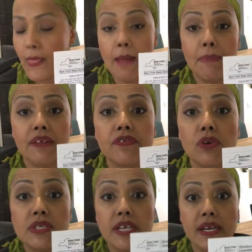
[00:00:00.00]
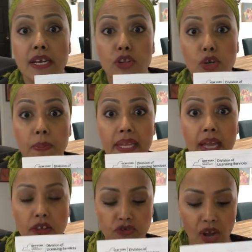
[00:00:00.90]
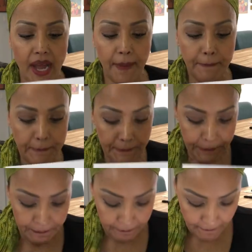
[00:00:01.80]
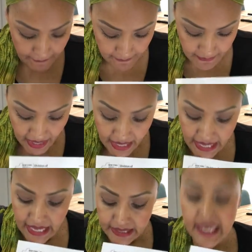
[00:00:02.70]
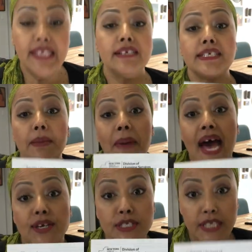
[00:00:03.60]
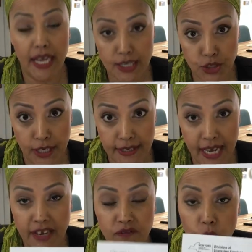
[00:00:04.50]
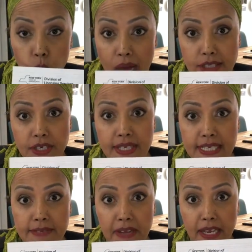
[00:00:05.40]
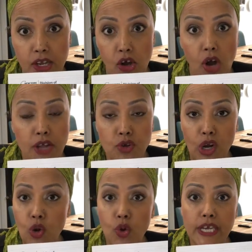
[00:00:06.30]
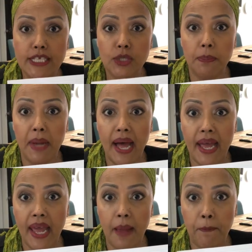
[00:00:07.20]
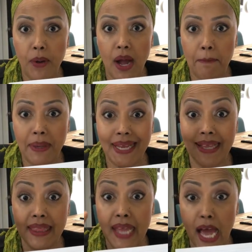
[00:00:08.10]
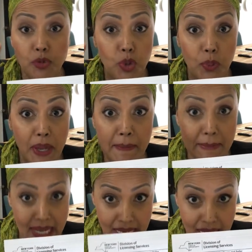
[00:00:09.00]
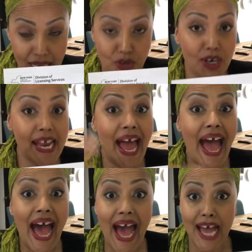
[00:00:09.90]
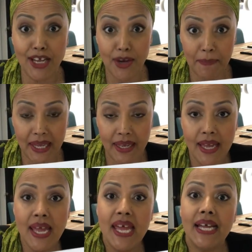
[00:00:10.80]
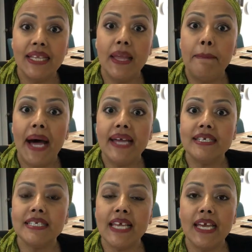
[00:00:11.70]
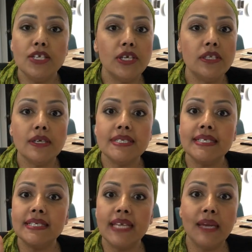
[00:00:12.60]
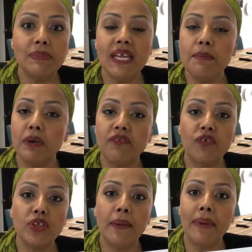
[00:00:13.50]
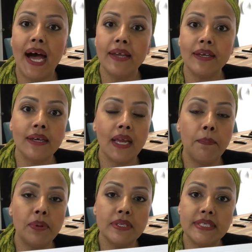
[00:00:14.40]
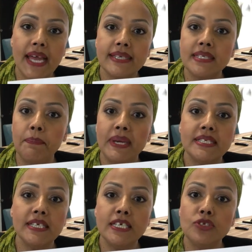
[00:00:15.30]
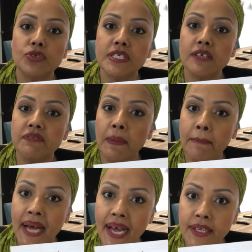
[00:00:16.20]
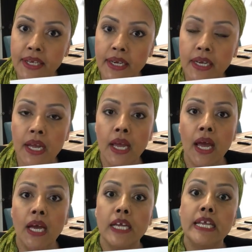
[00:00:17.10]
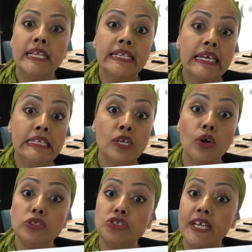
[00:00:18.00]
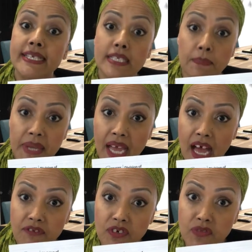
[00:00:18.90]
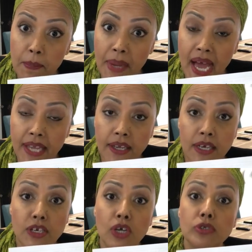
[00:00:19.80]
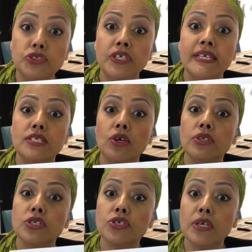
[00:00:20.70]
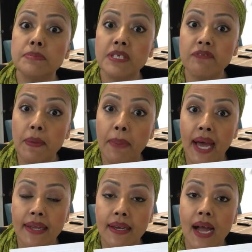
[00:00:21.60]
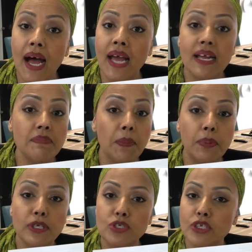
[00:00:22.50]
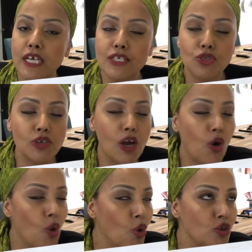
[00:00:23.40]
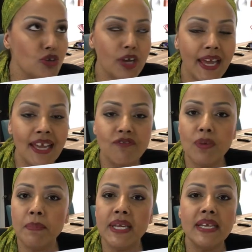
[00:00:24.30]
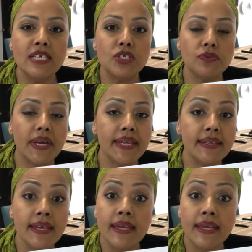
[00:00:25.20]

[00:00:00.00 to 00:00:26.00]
My throat is getting a little bit dry. Then there's the buyer's agent, and if you're watching this video and you're looking to buy a property, that will be me. You're gonna hire me. The buyer's agent does the same thing, but for the buyer. It protects the best interest of the buyer, negotiates on behalf of the buyer, negotiates all the terms of the buyer. I am the person that is gonna hold your hand from beginning to end,